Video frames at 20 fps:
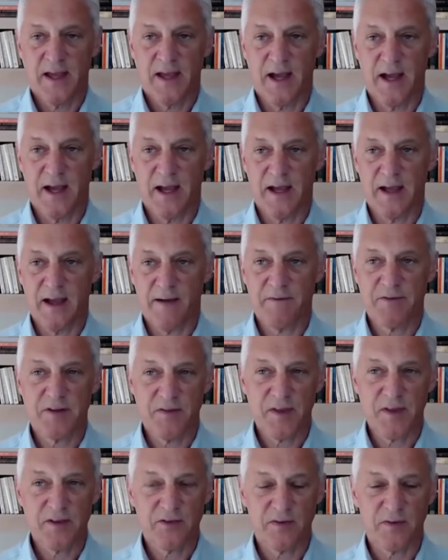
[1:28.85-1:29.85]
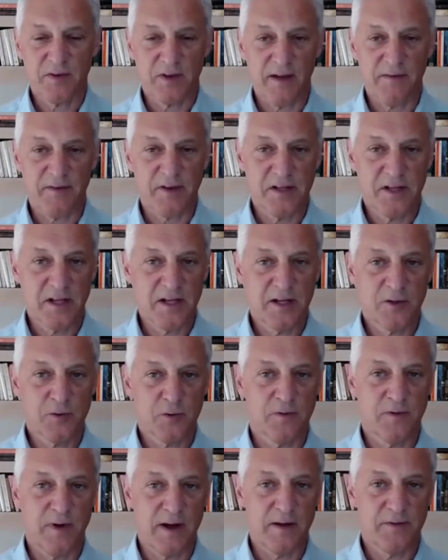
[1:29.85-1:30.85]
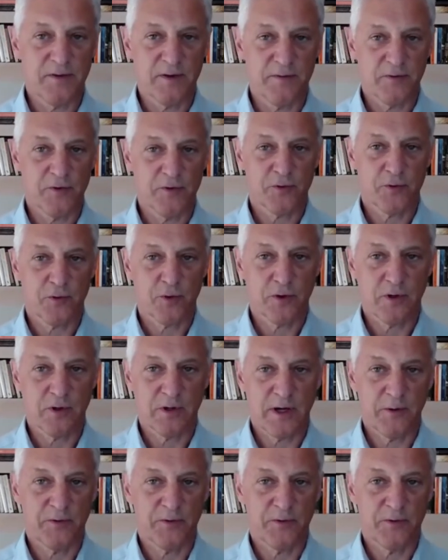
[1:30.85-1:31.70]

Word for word: obviously, things have, have continued to evolve in the first quarter.